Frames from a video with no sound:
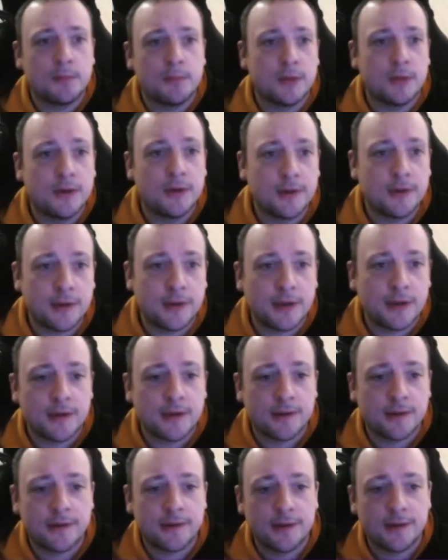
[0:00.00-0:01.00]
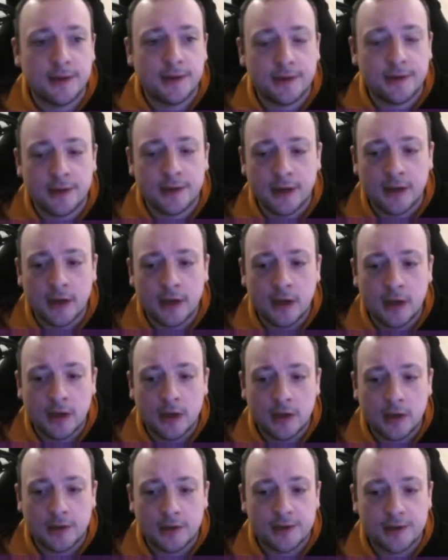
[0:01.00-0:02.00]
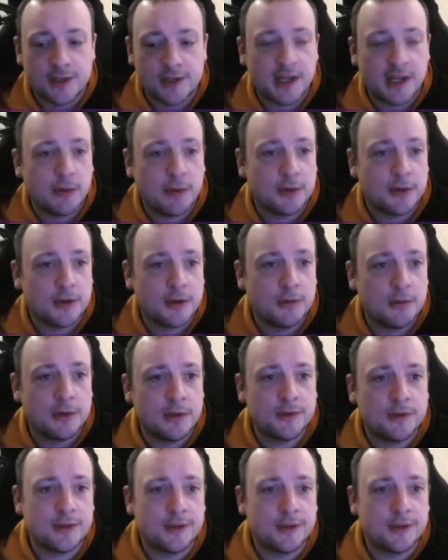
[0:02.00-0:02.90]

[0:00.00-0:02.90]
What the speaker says: earthing that he's going to share with you, and